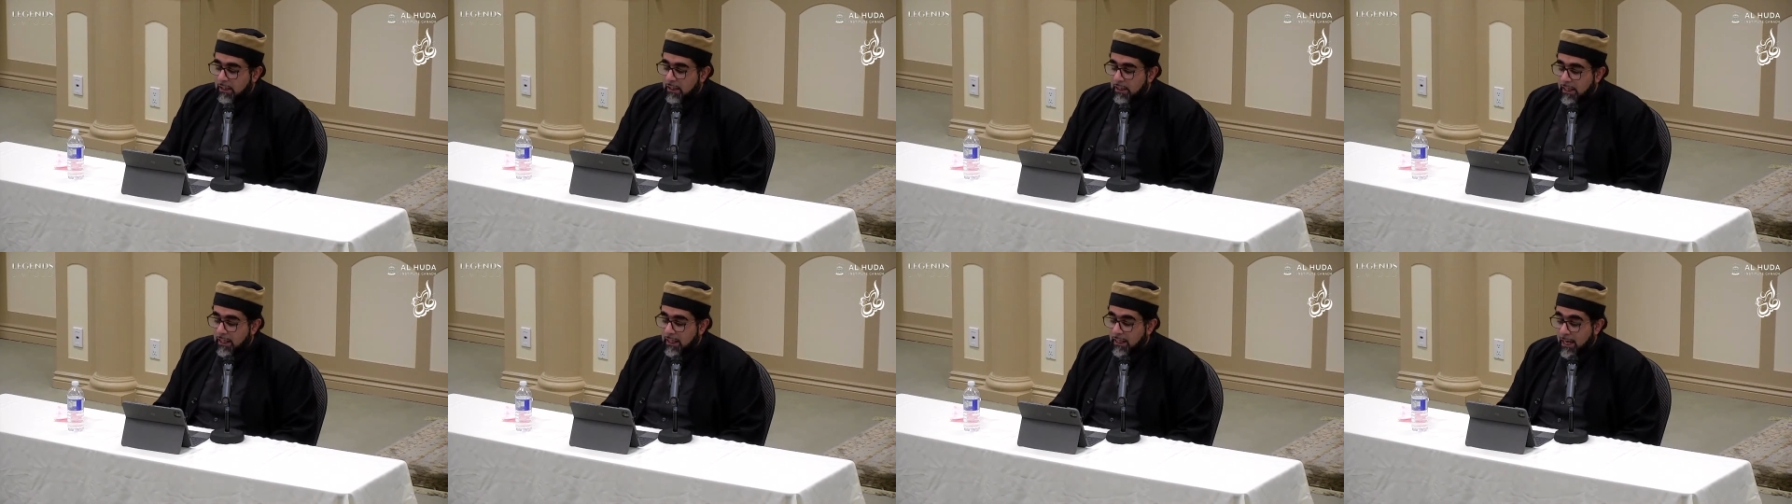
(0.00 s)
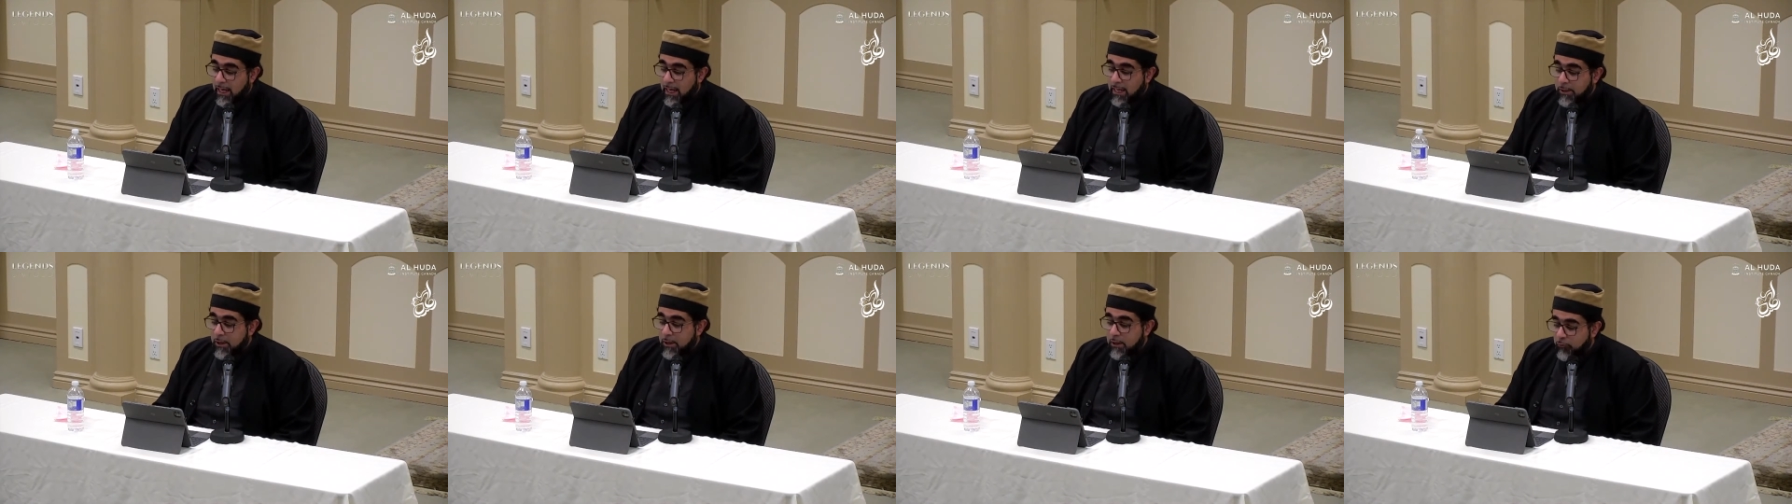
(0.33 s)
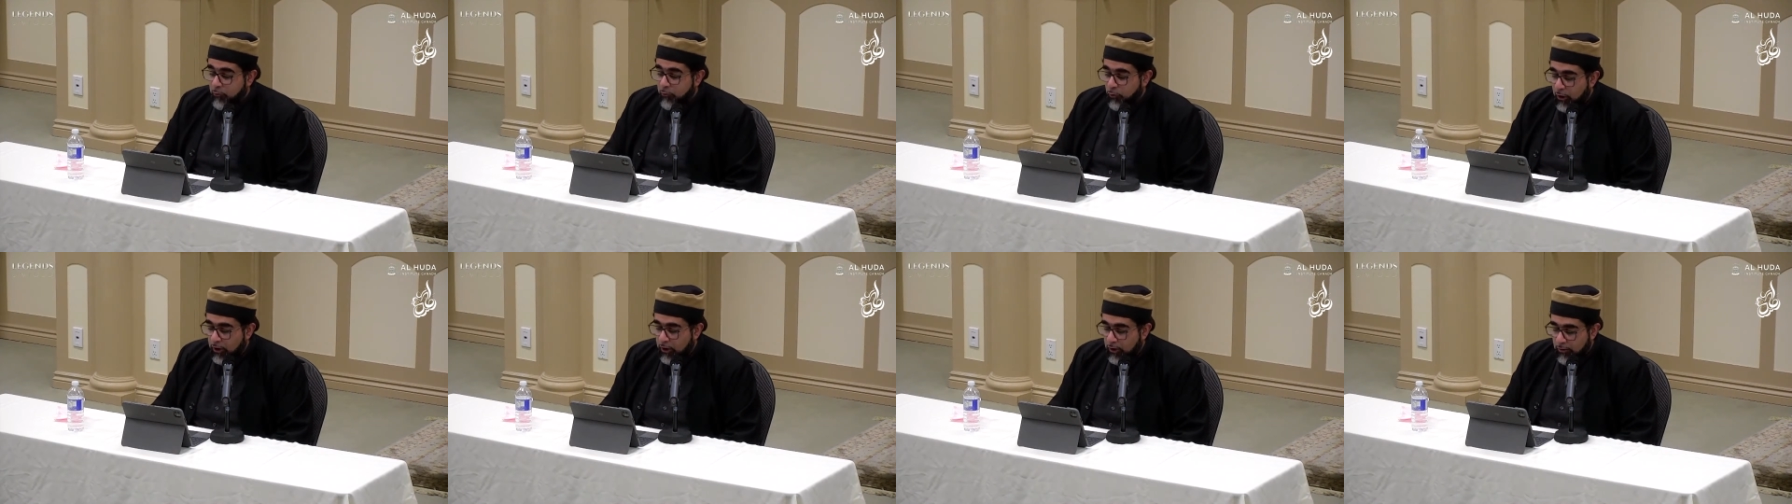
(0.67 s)
In
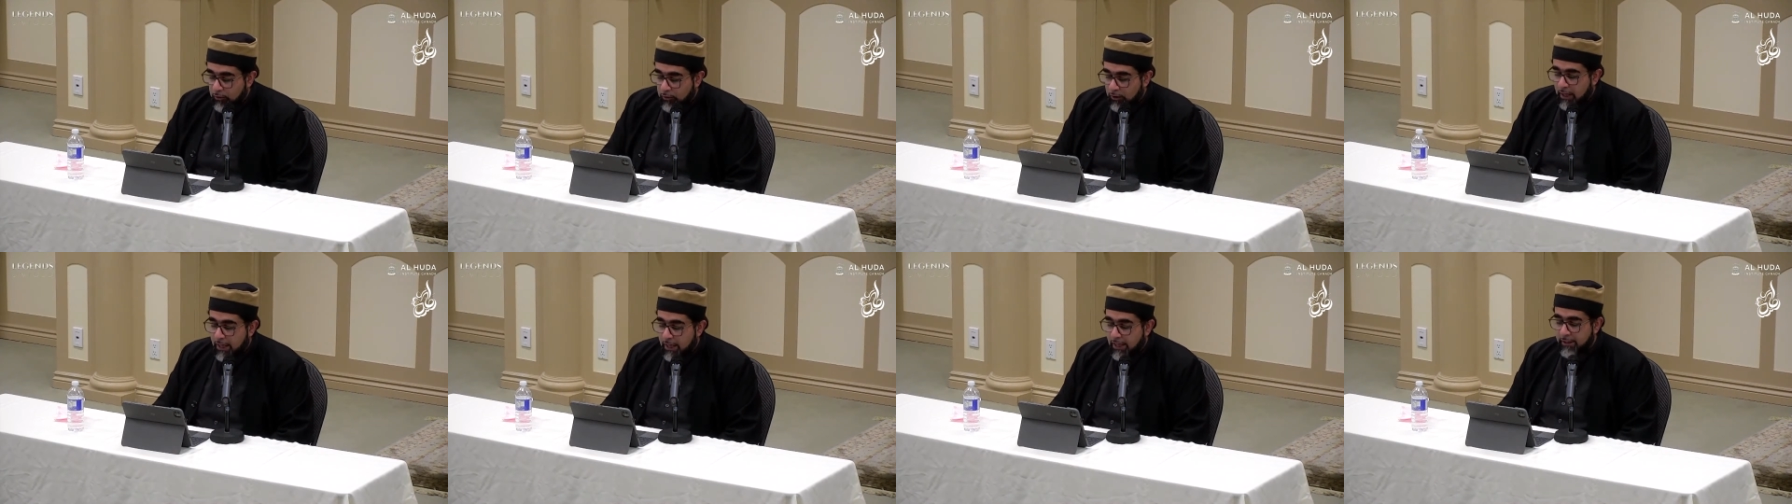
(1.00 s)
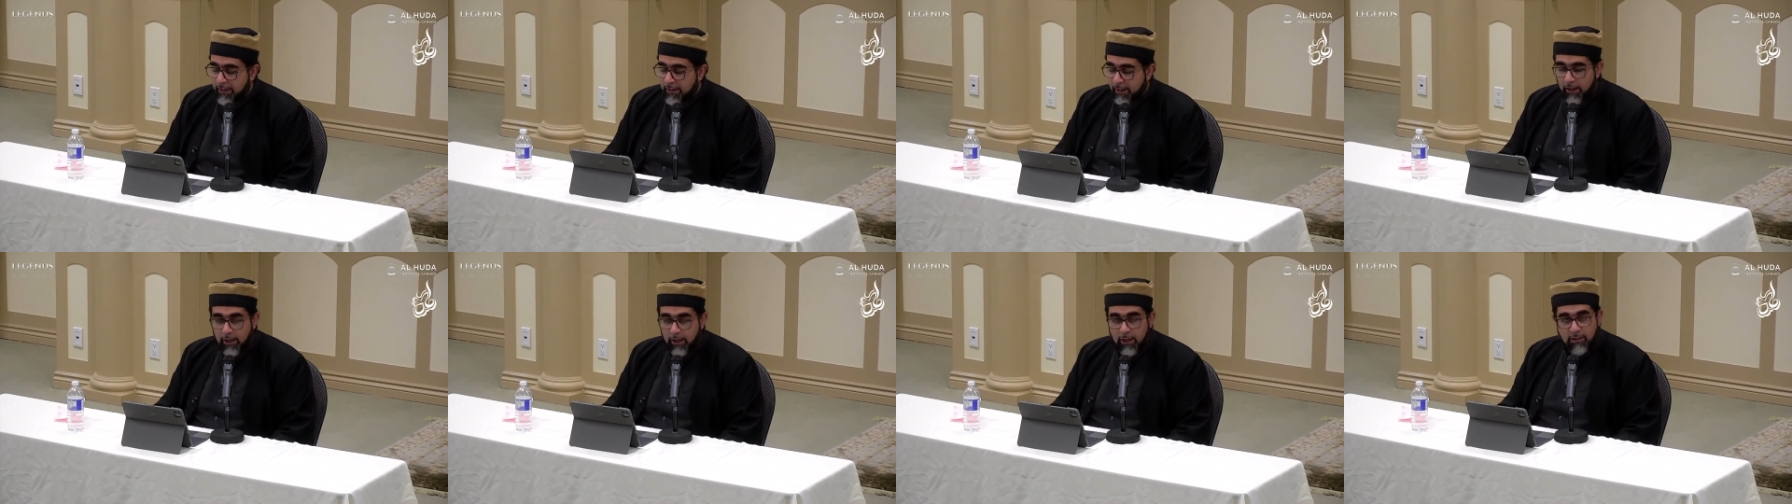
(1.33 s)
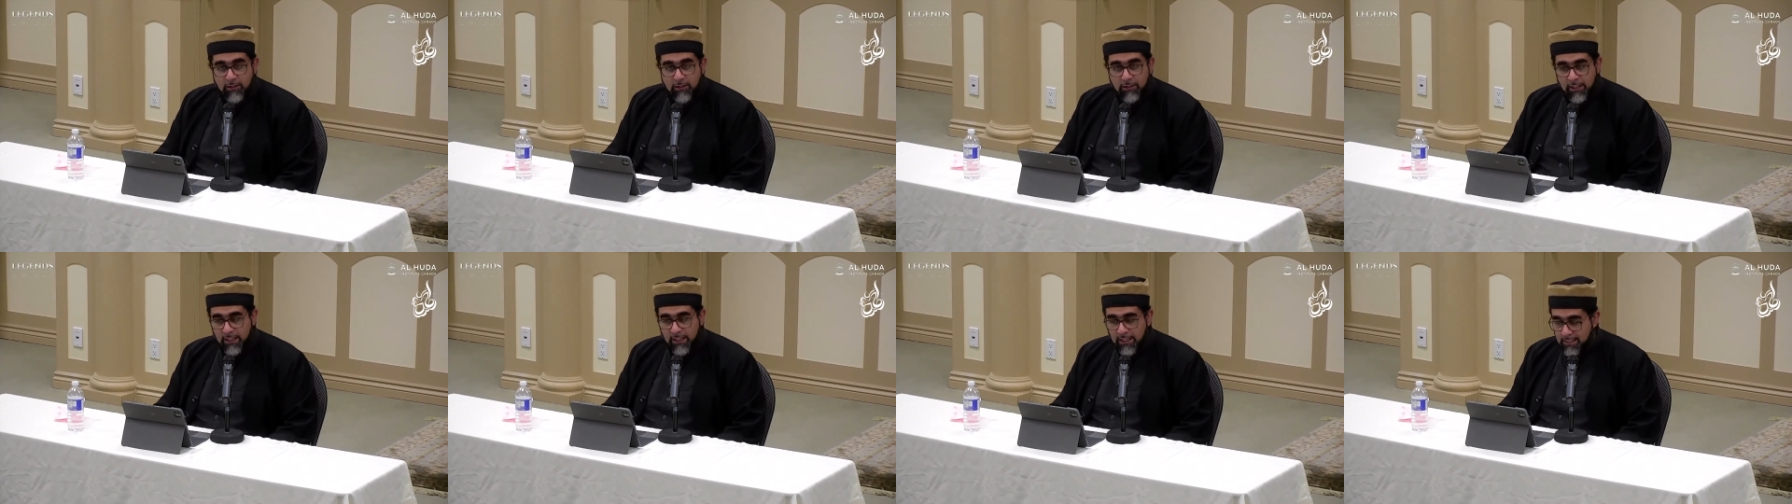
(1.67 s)
1843, he
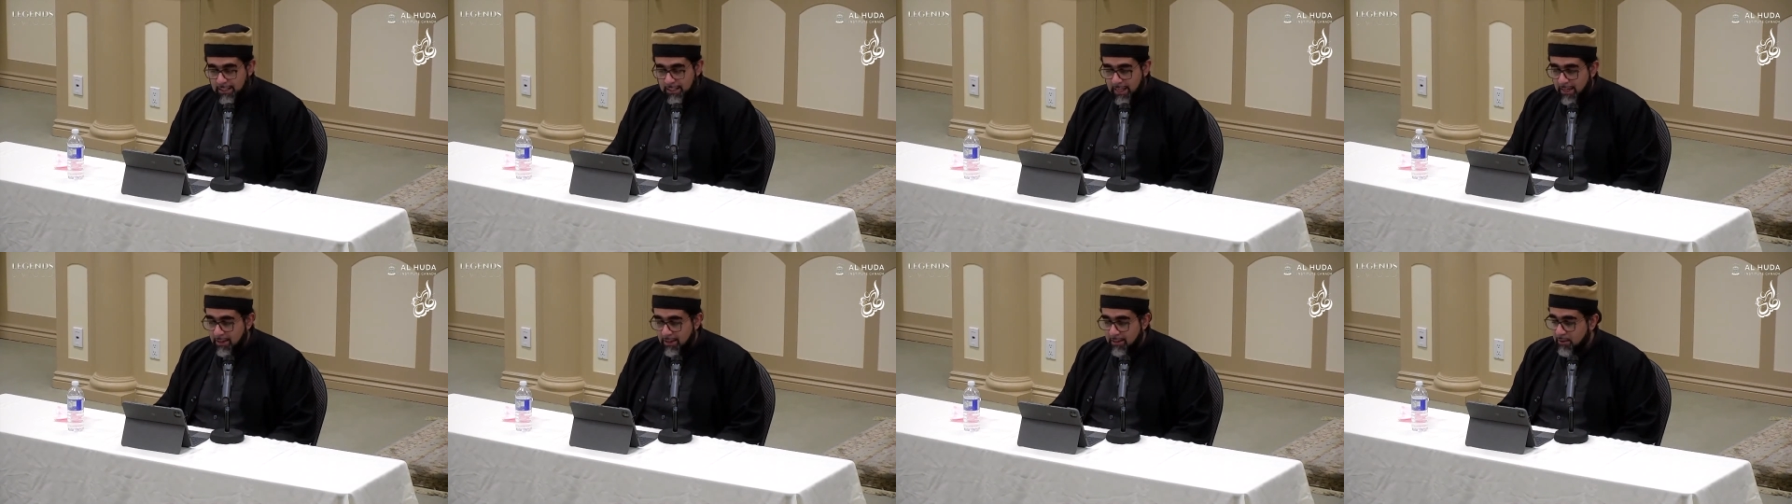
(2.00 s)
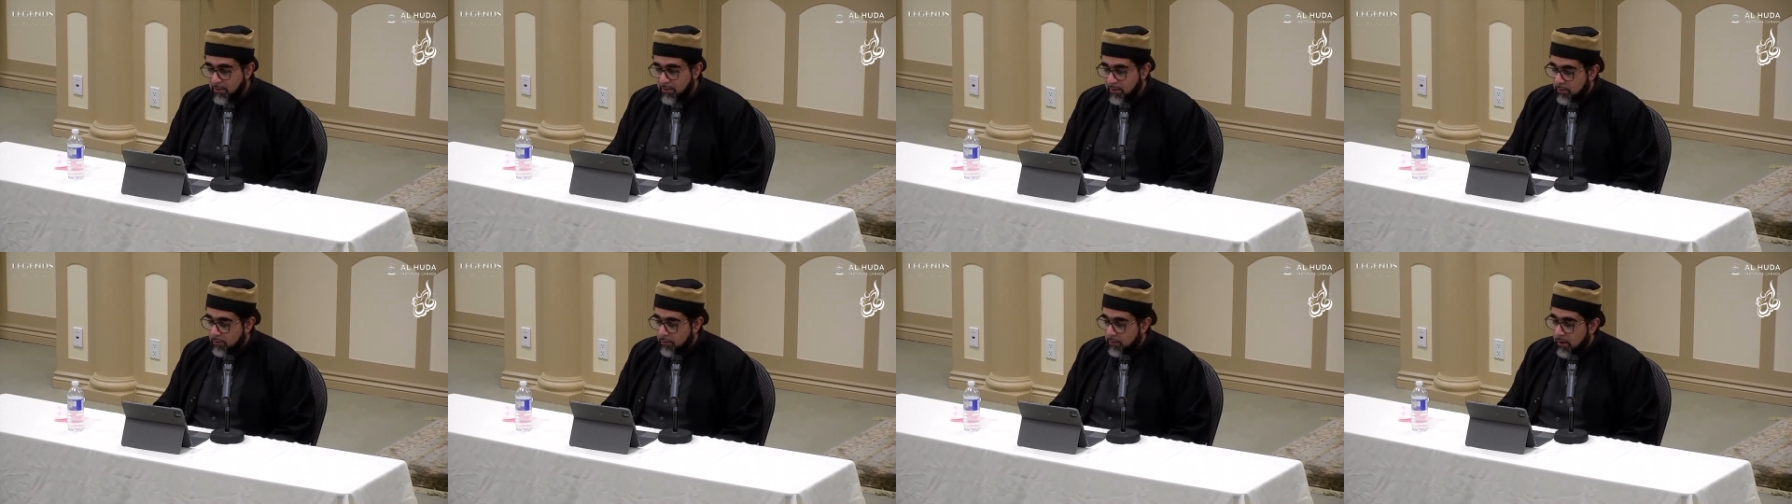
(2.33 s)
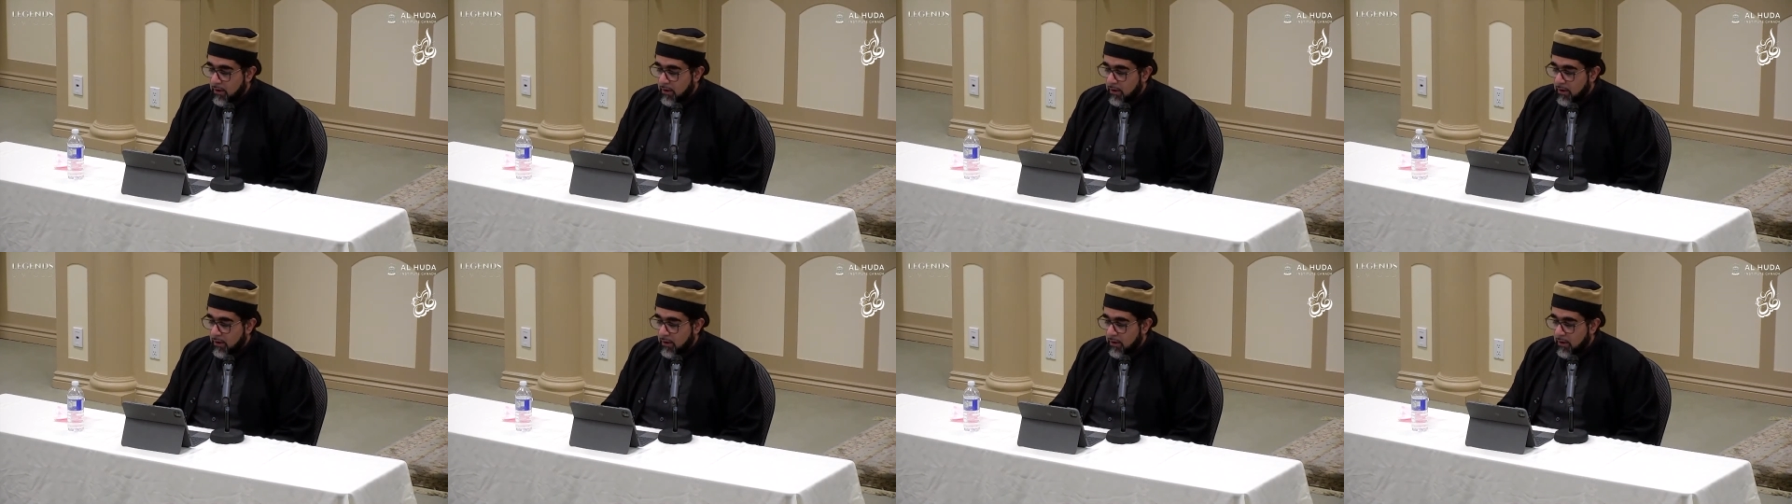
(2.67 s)
declares and he says